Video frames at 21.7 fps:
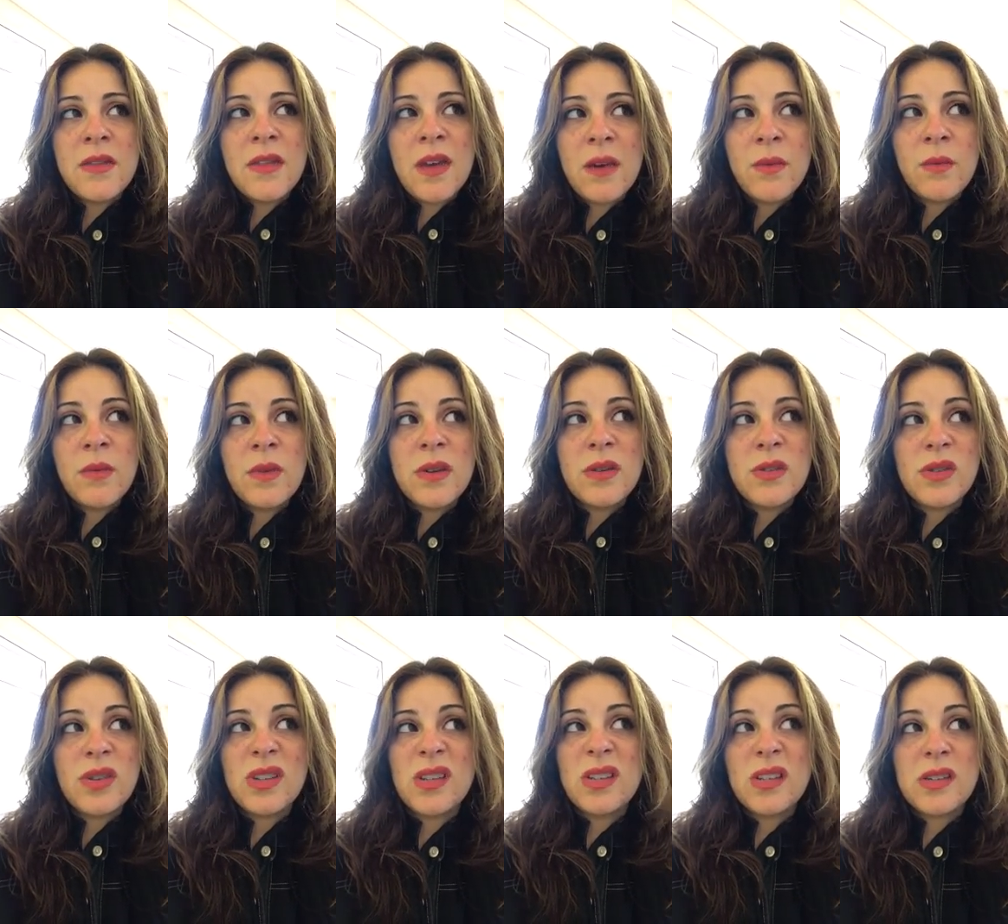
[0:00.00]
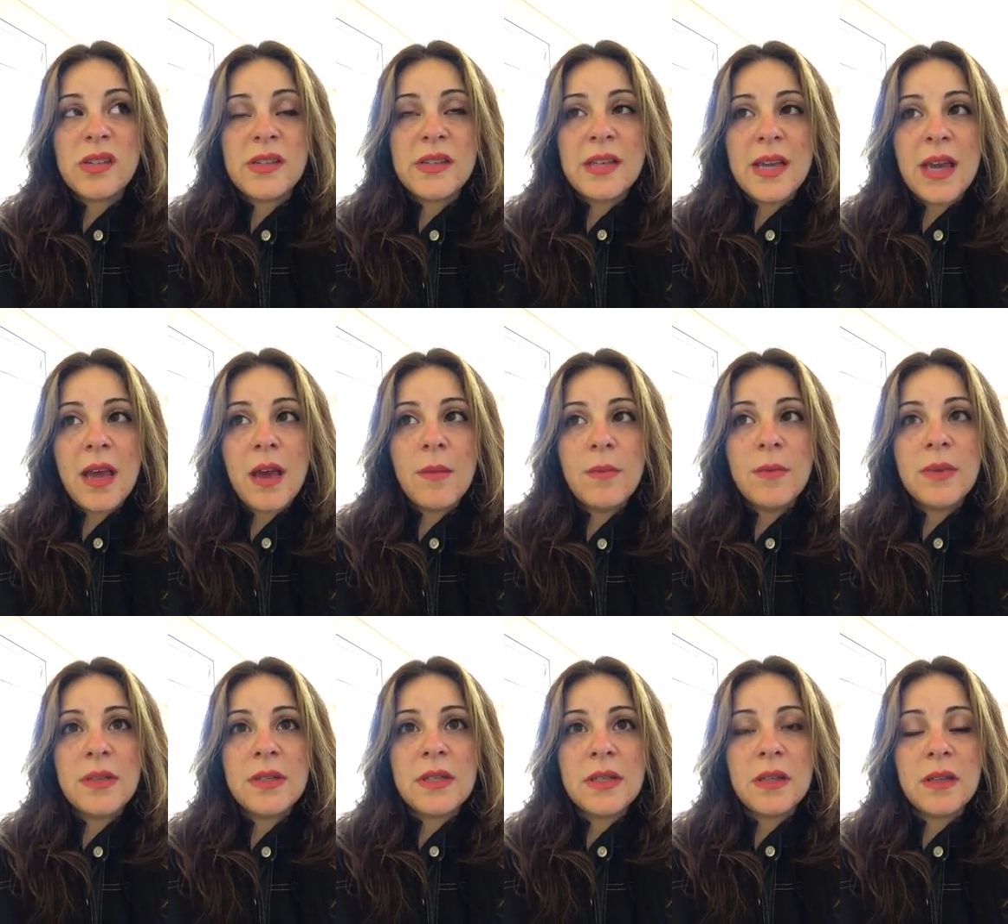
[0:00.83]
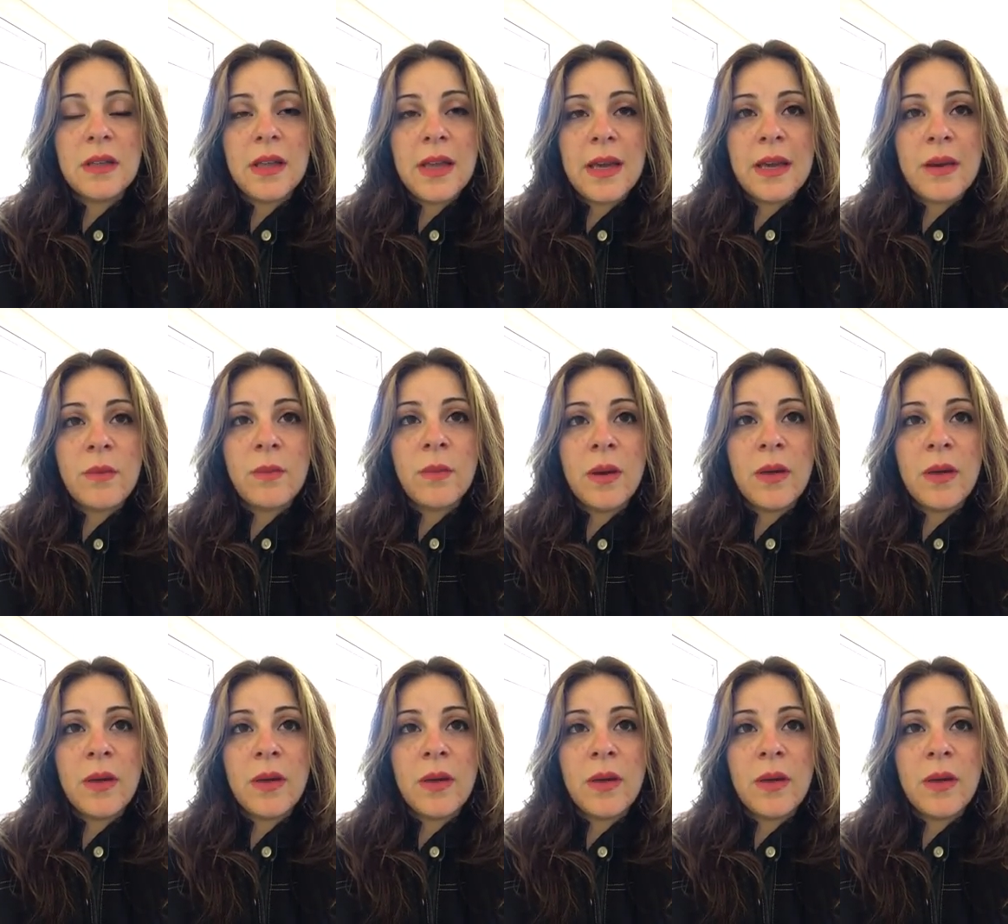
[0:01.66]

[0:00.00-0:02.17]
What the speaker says: then we usually just stay up until like